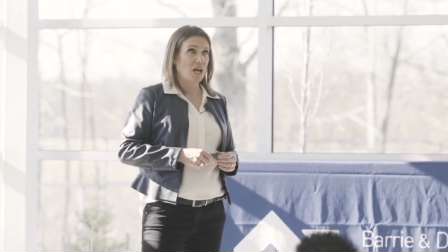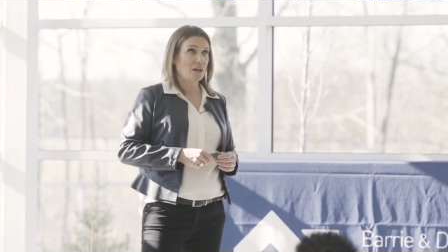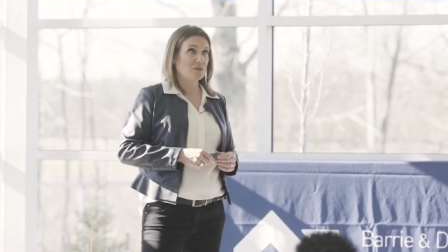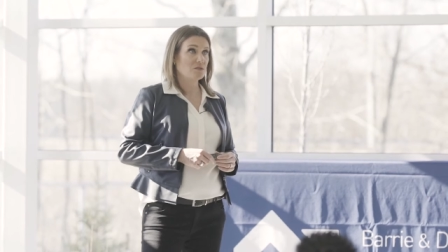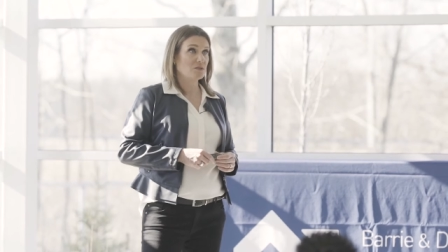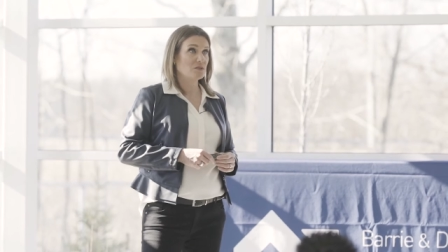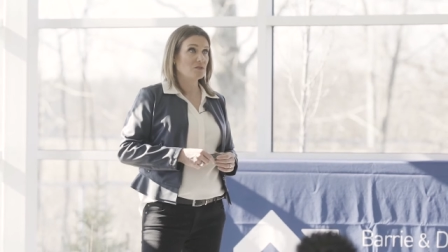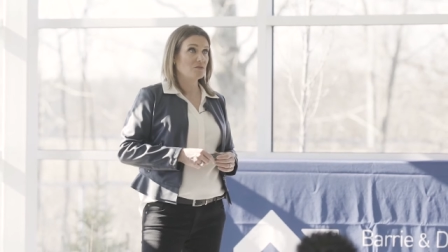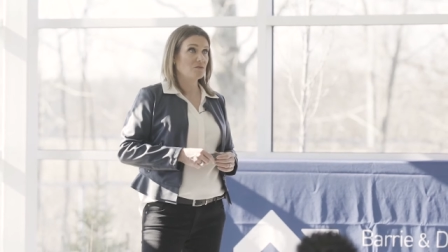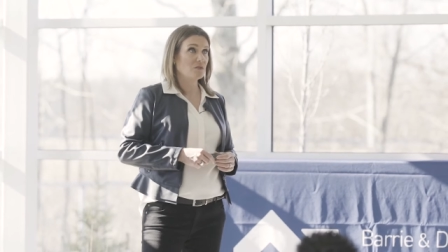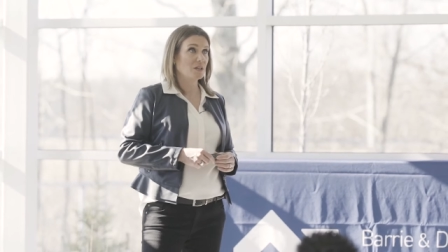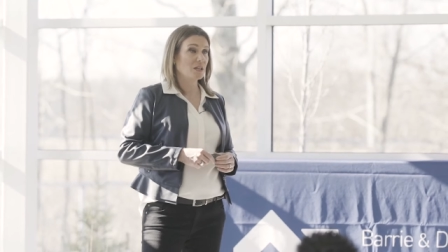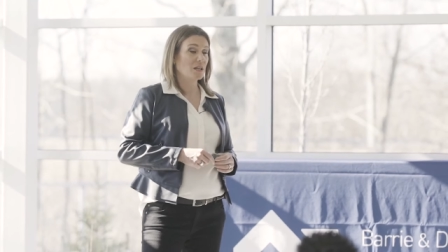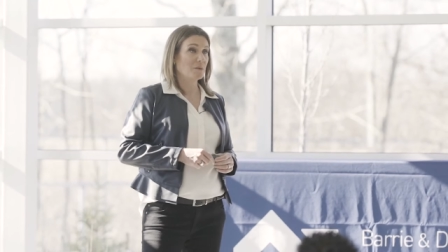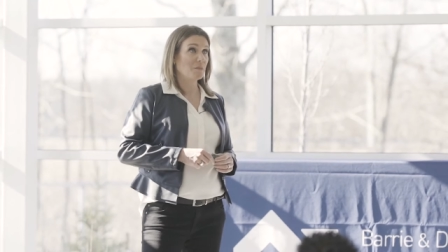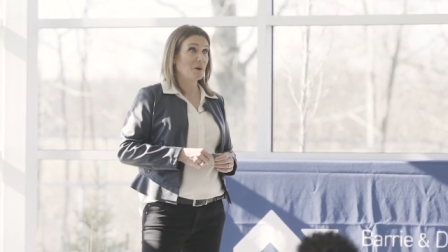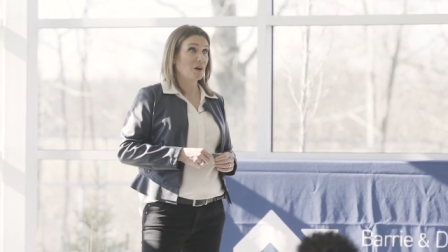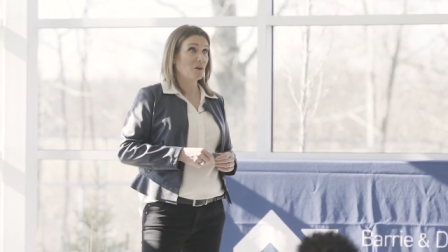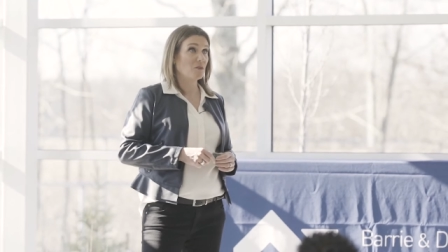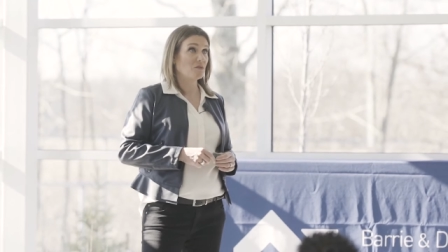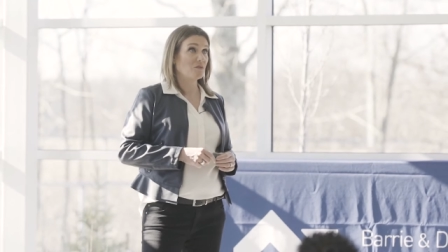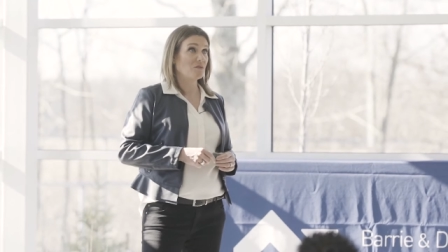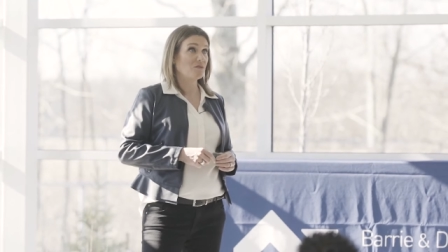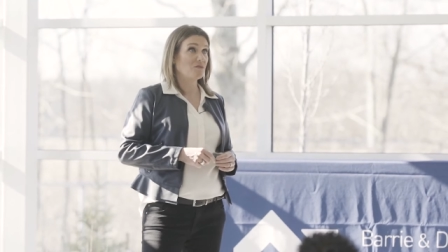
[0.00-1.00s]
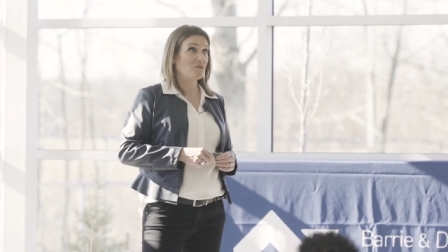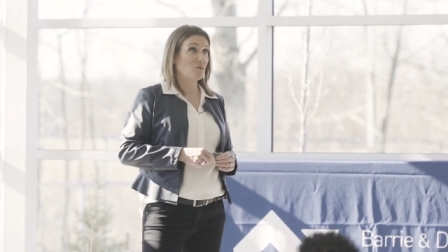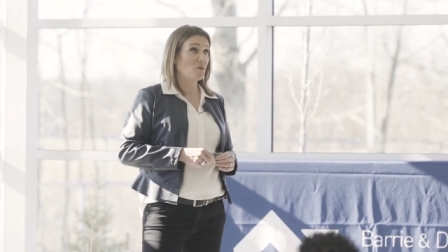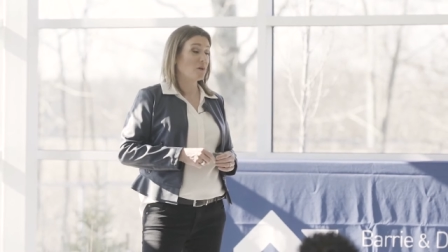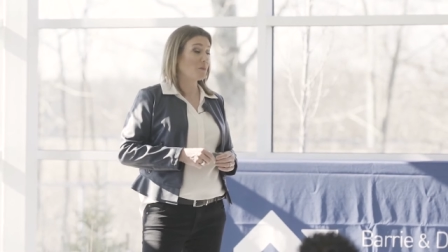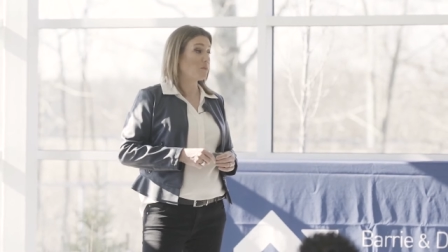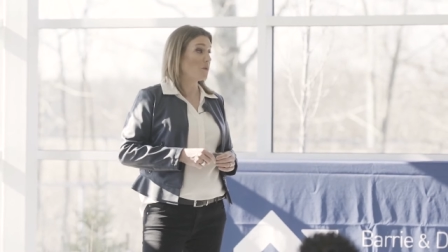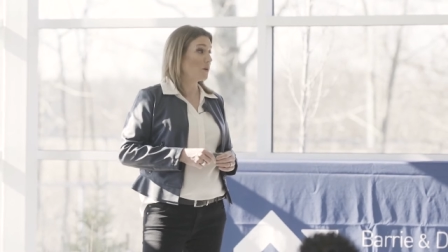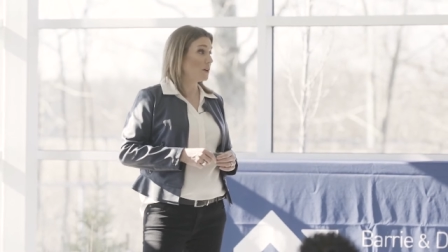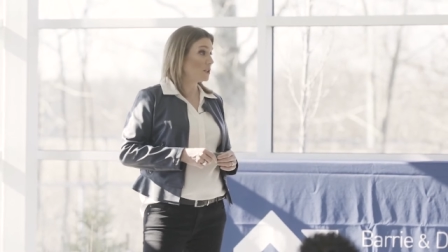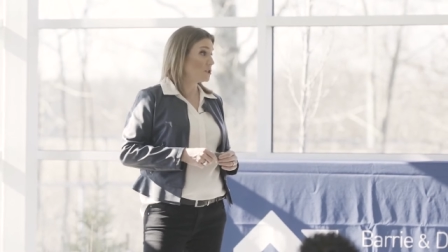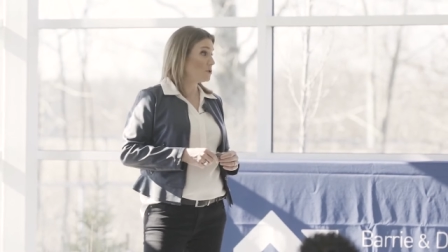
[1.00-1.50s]
I was doing about
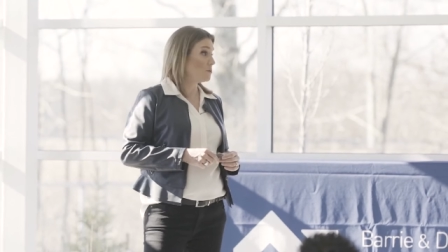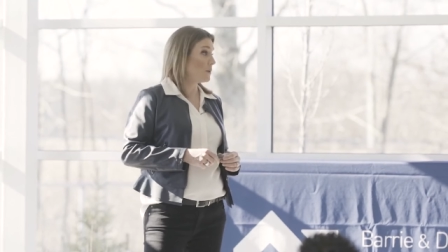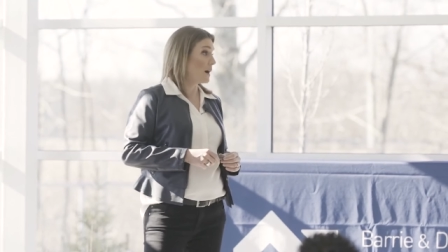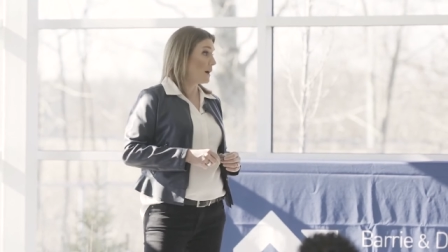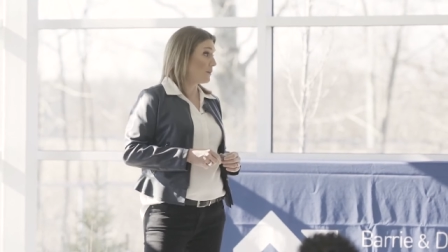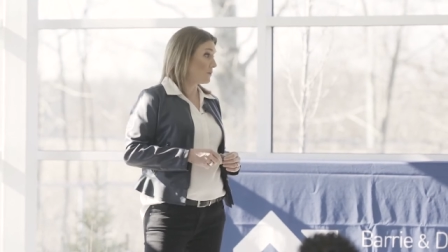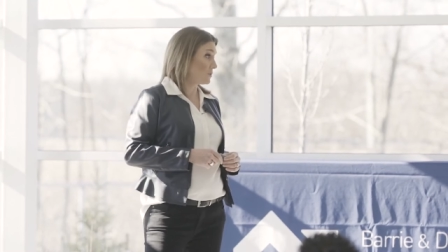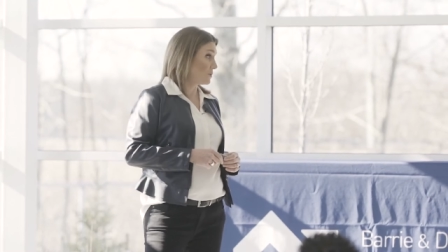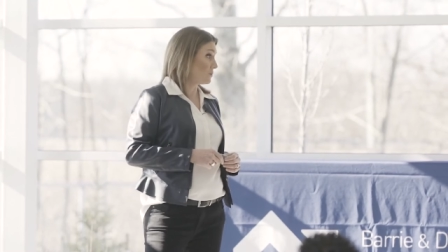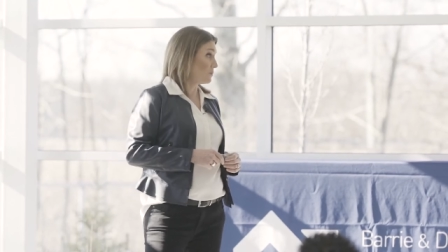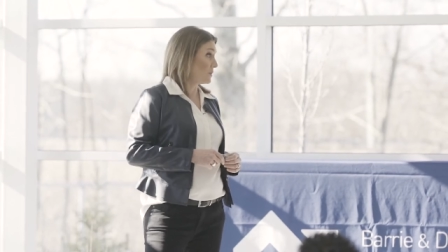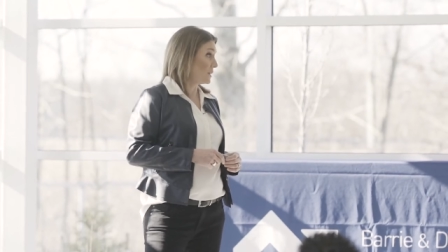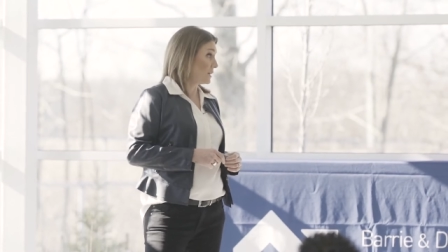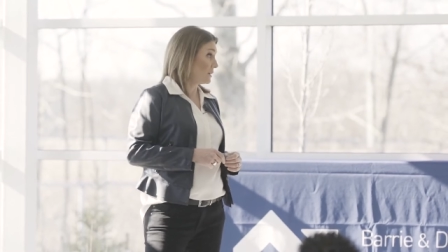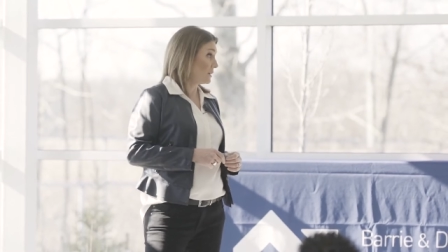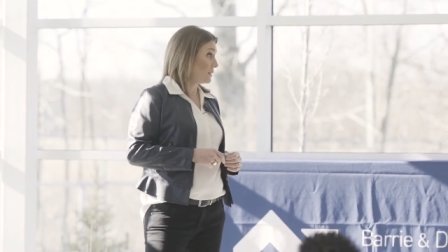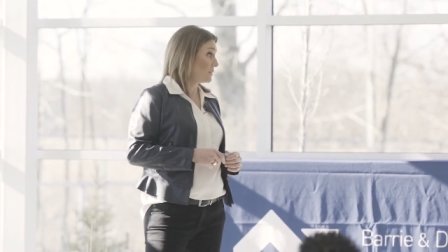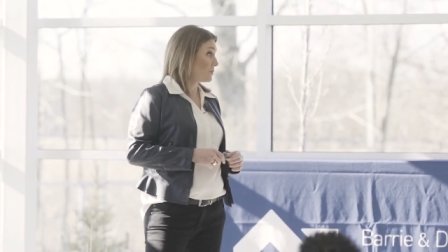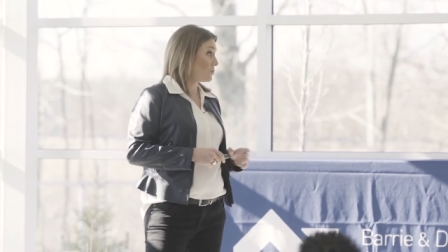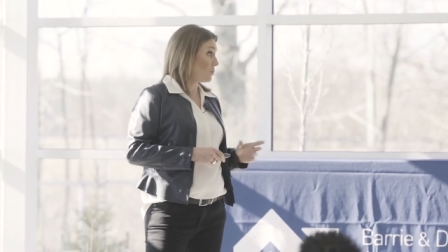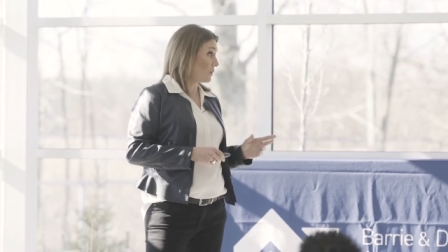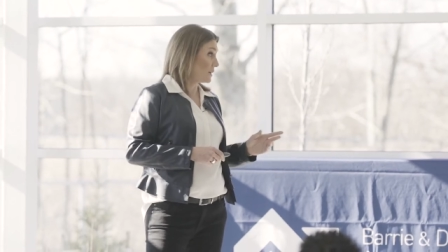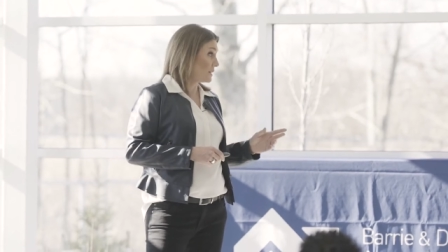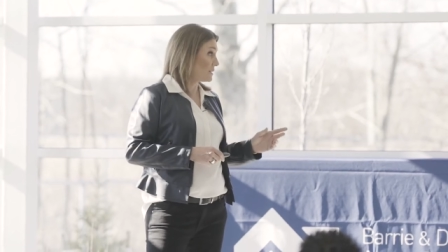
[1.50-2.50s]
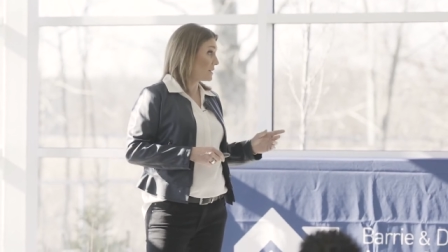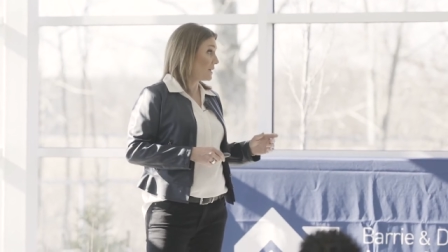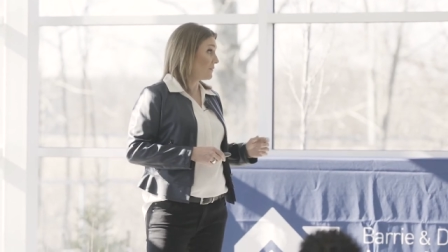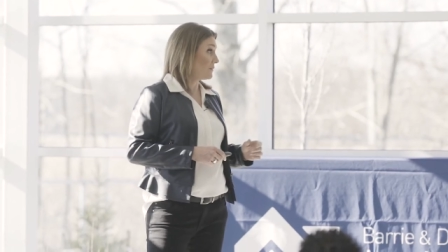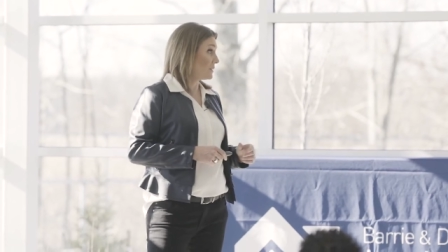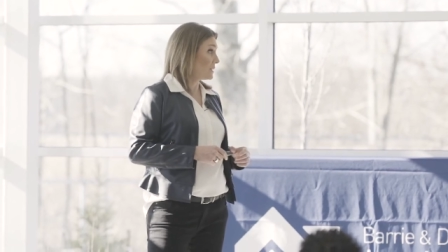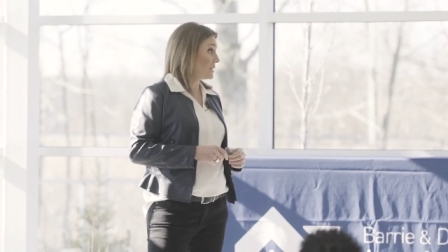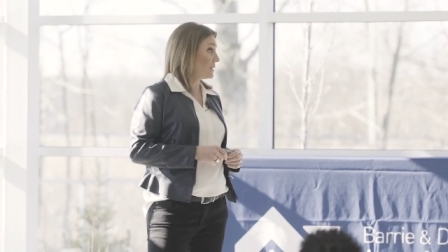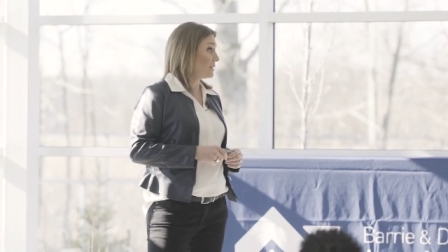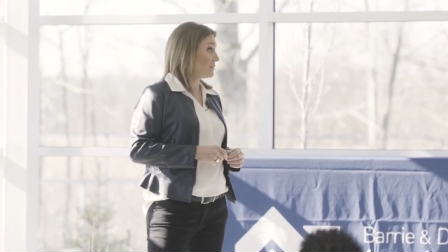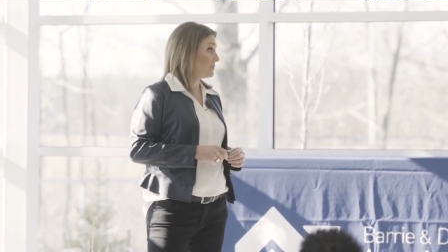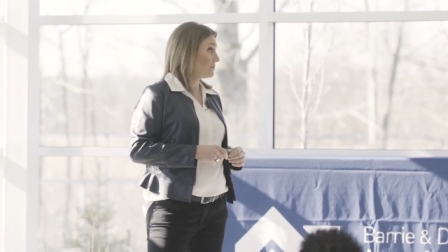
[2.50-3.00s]
4.2 hours a week in
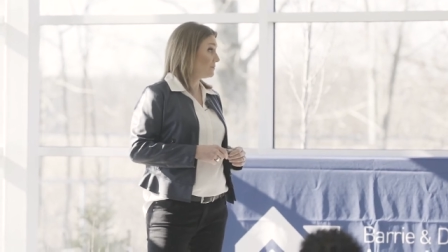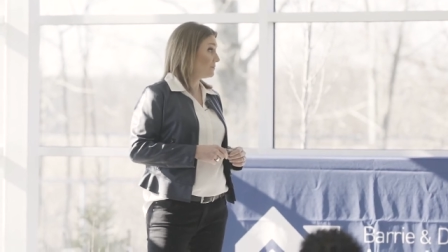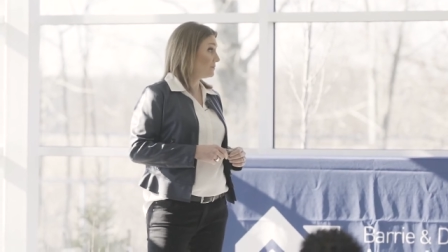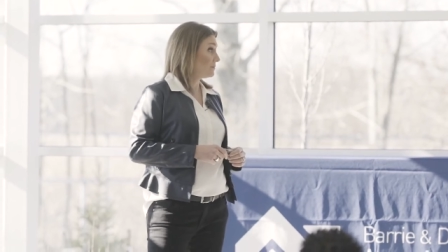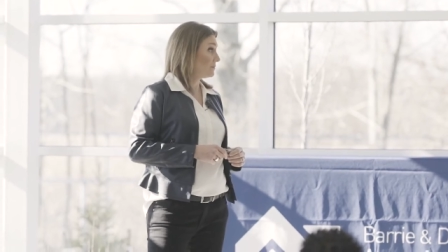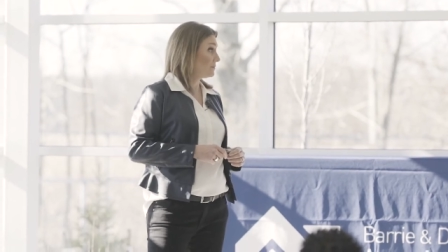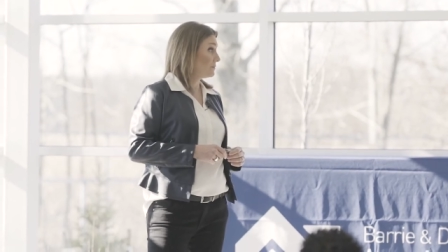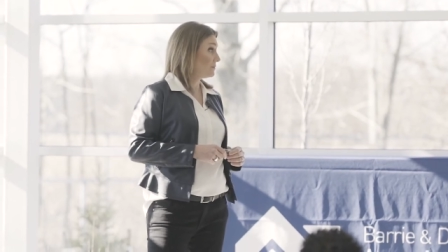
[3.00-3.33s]
2017.